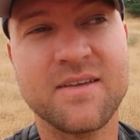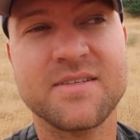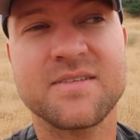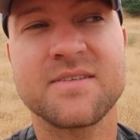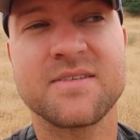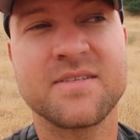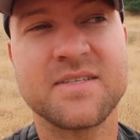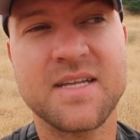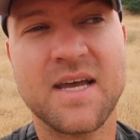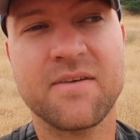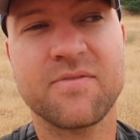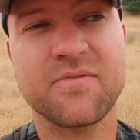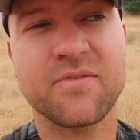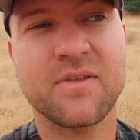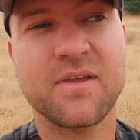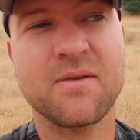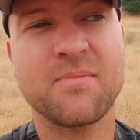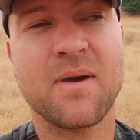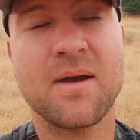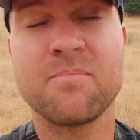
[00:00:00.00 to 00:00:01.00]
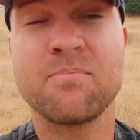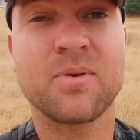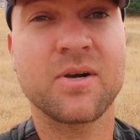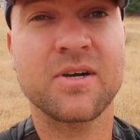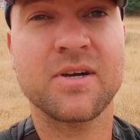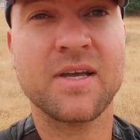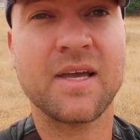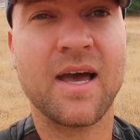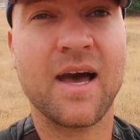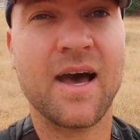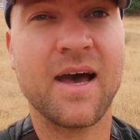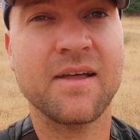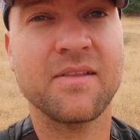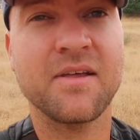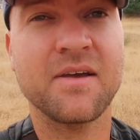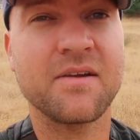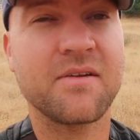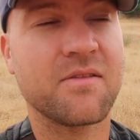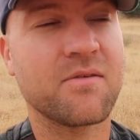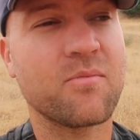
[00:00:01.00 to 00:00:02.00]
this is definitely my birding
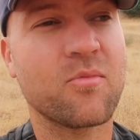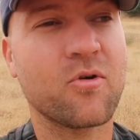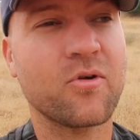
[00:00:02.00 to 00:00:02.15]
highlight of the